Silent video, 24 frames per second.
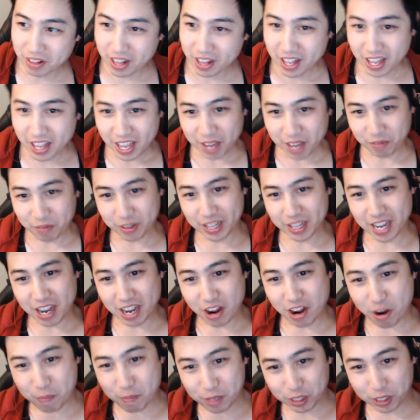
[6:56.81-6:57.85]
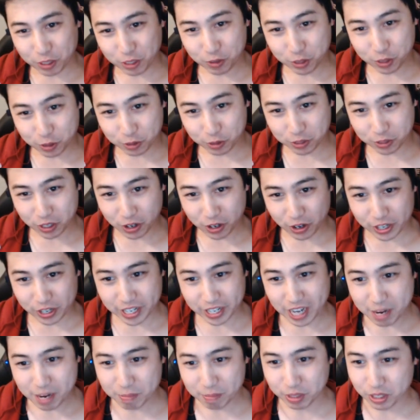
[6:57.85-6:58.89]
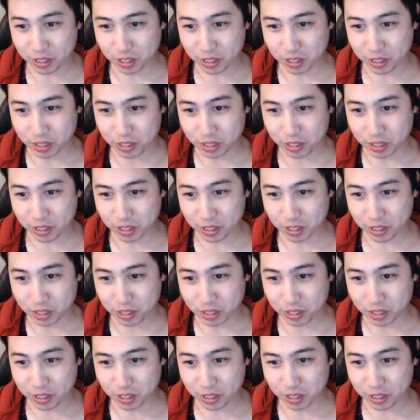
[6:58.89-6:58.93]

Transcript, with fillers: And with that, all my socials are down below